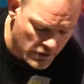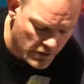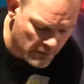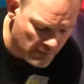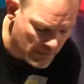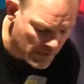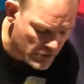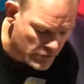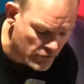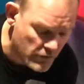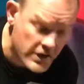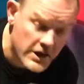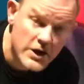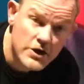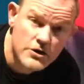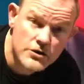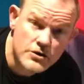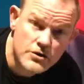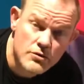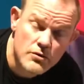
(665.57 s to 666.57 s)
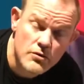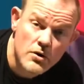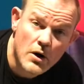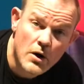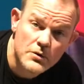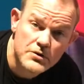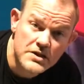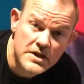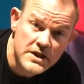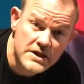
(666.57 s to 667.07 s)
you can make sure you get your
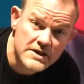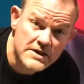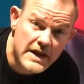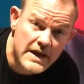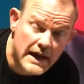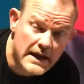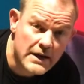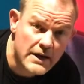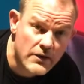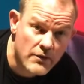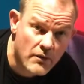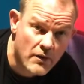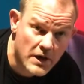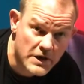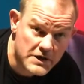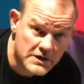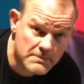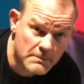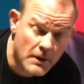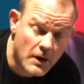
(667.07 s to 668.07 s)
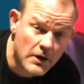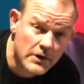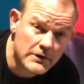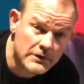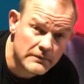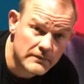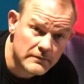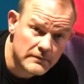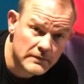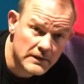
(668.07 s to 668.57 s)
screw holes in exactly the right spot.